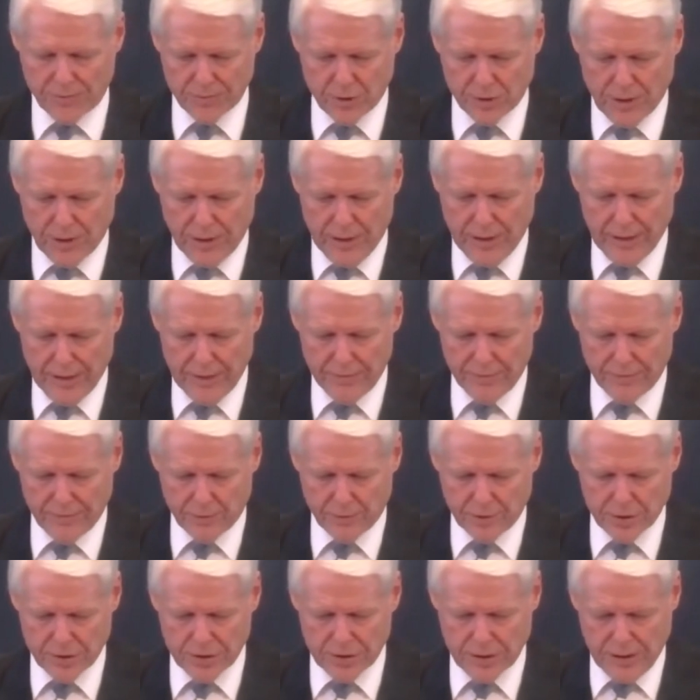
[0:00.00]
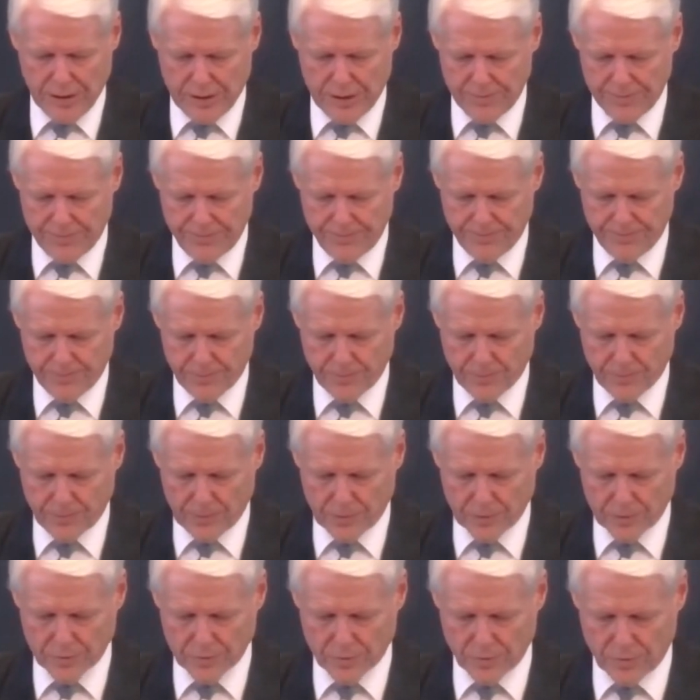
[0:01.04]
8 and verse 10, as
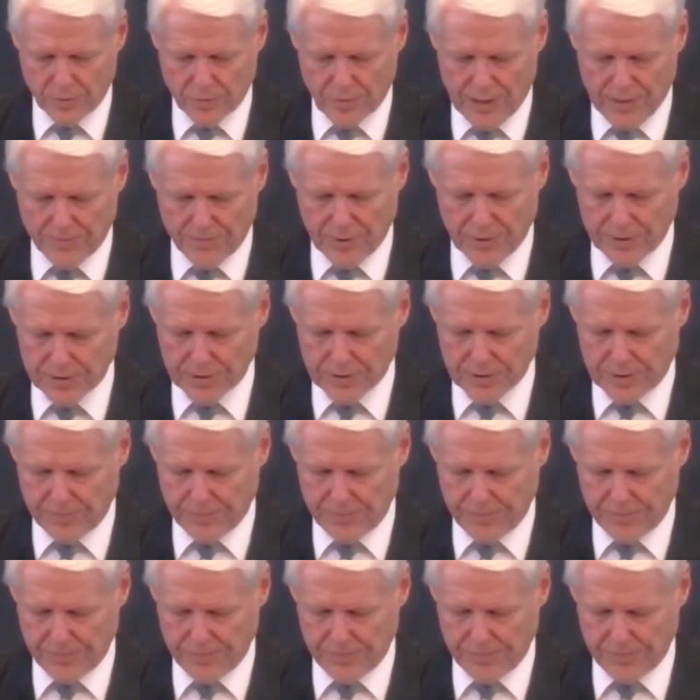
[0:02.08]
we wrap this up,